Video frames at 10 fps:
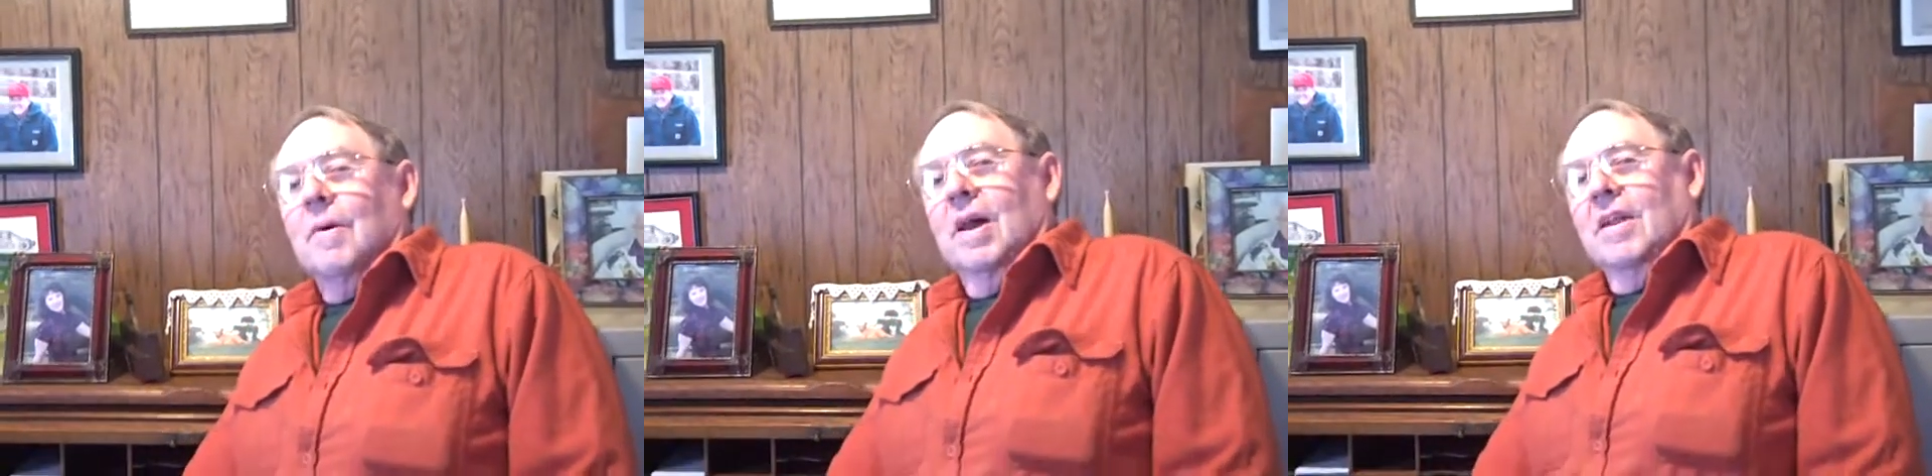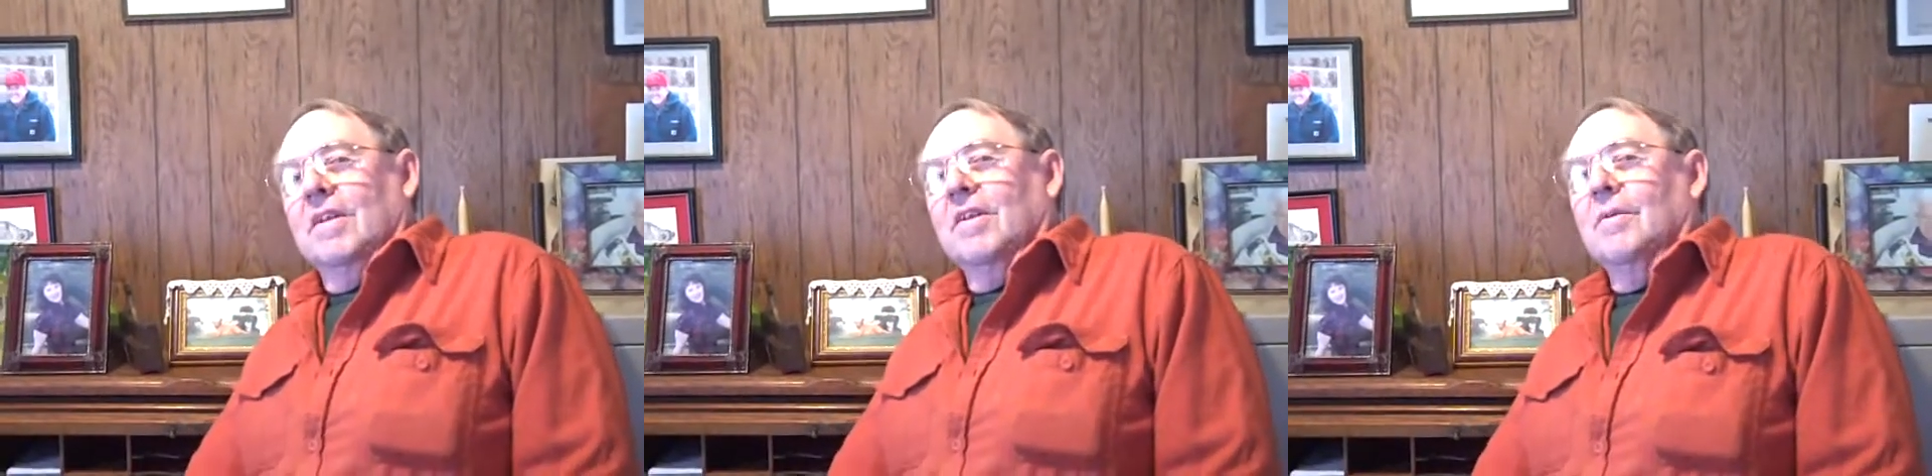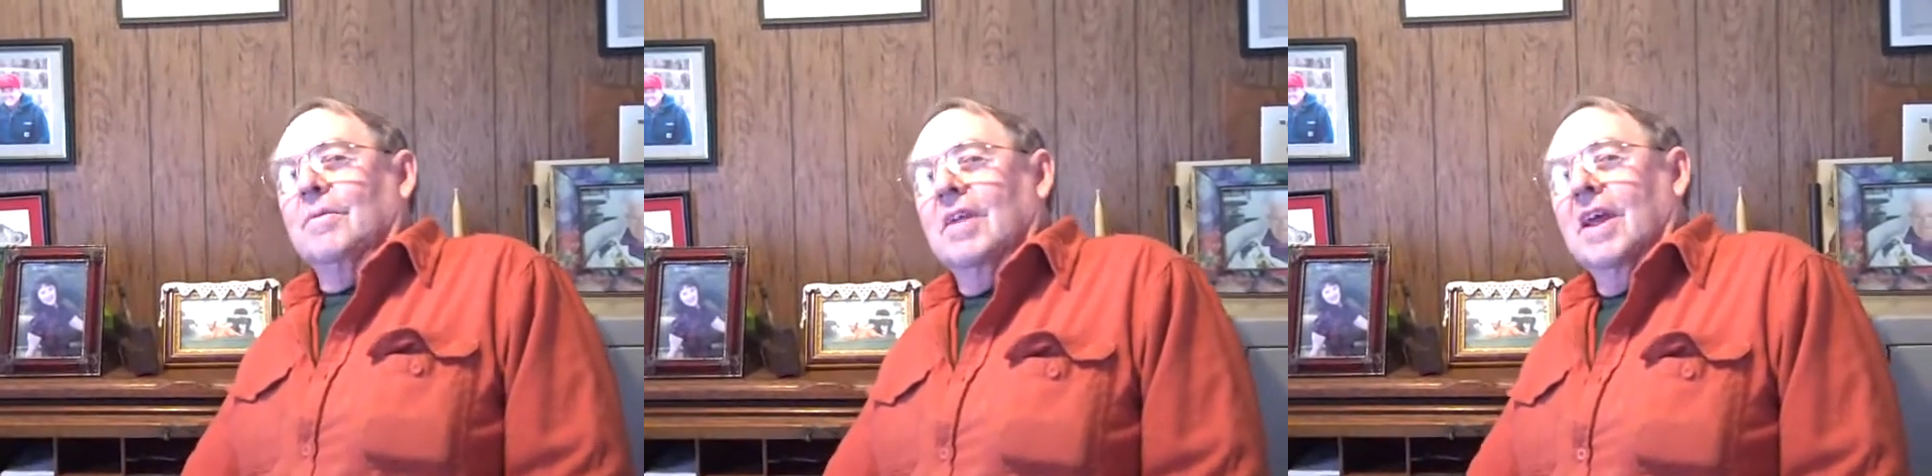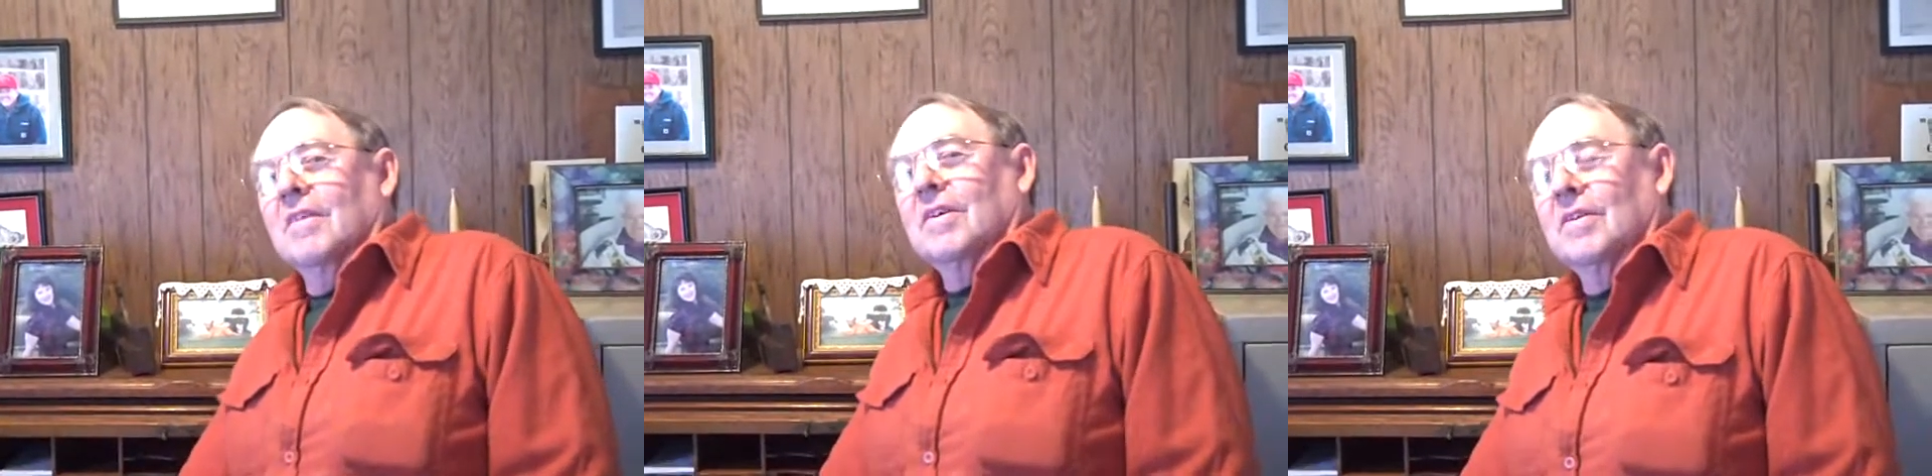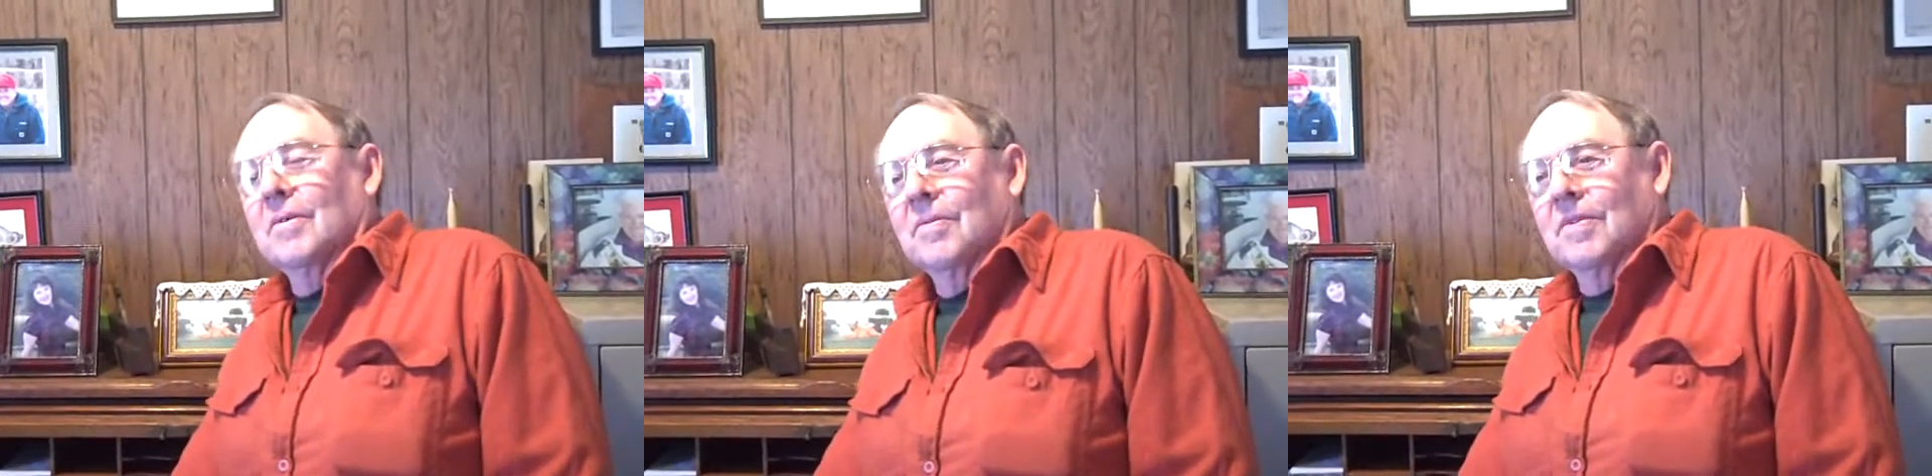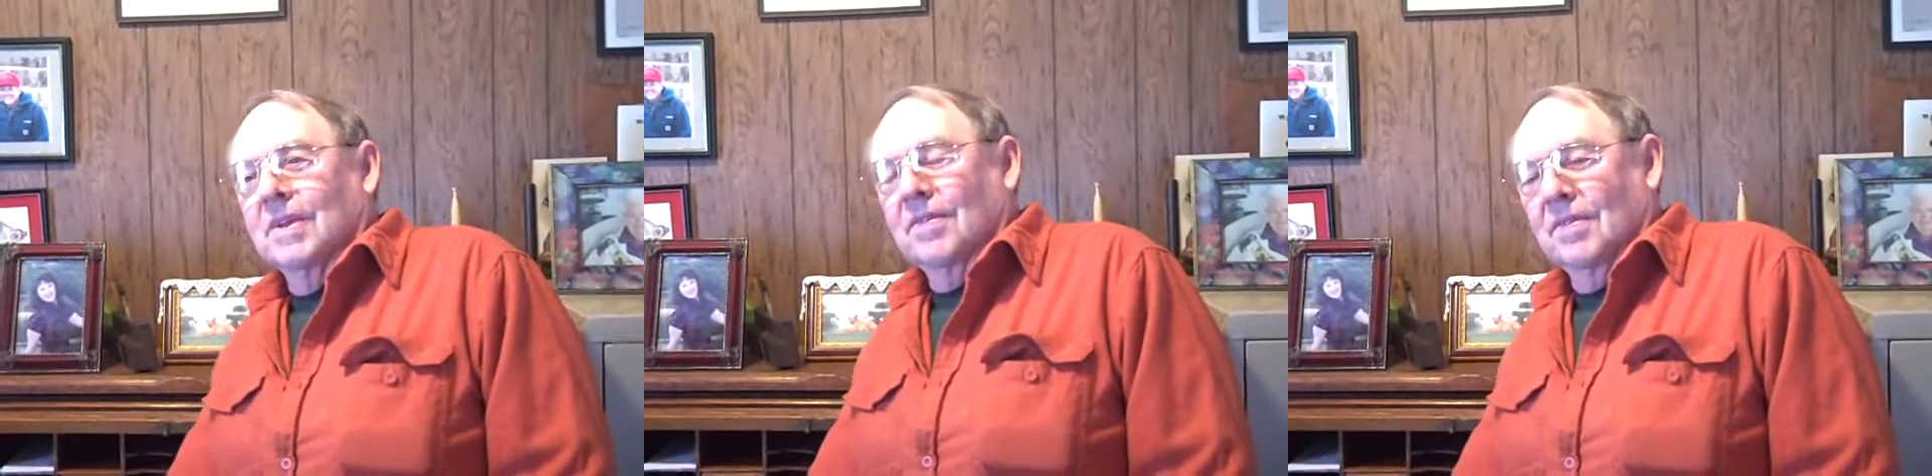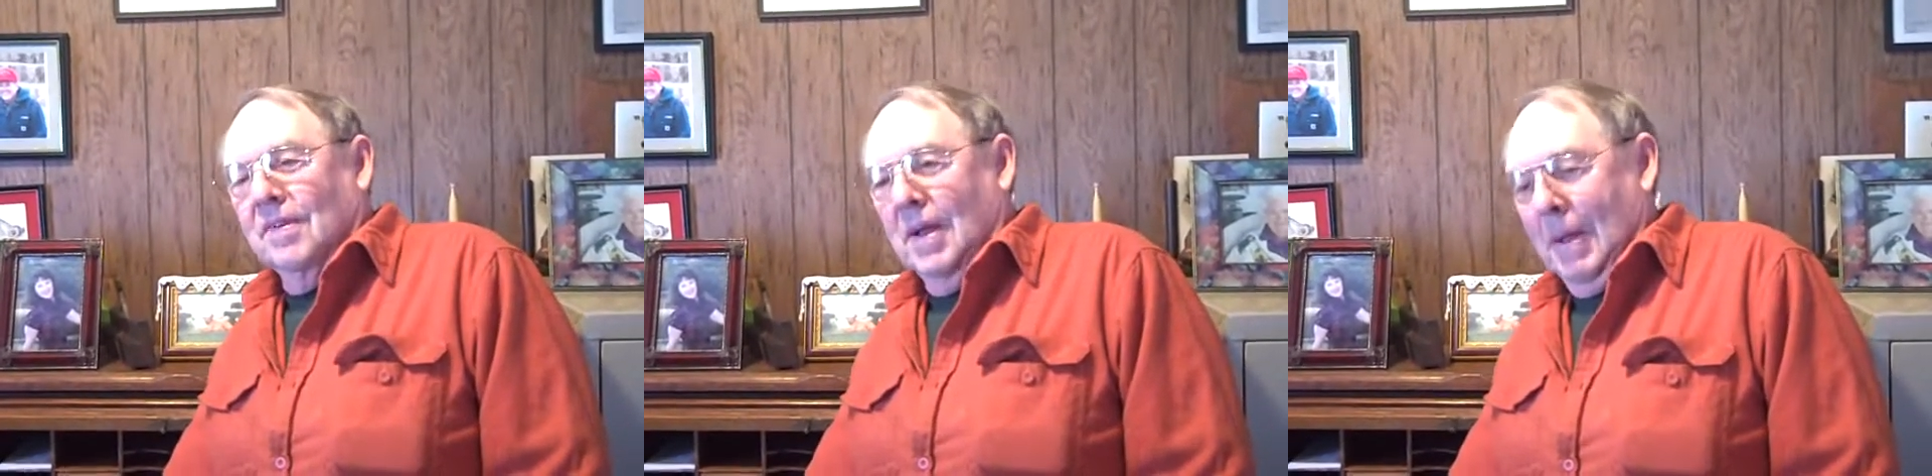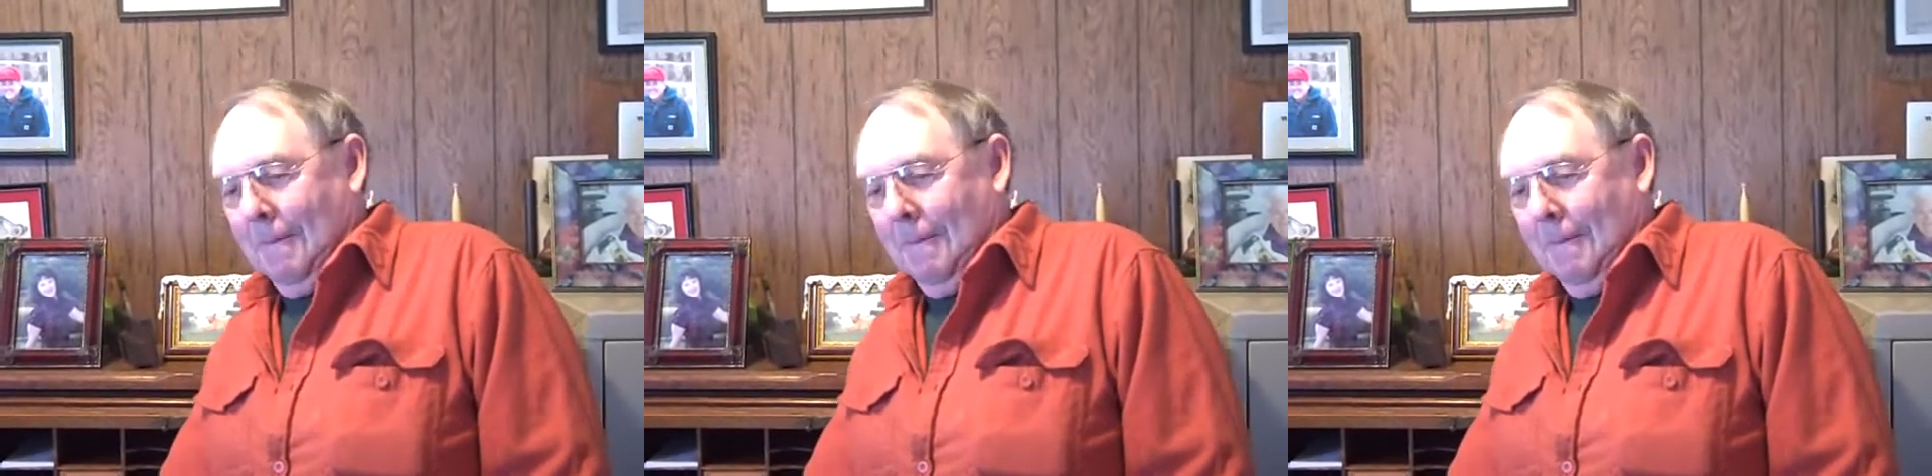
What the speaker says: wanted to tell you this,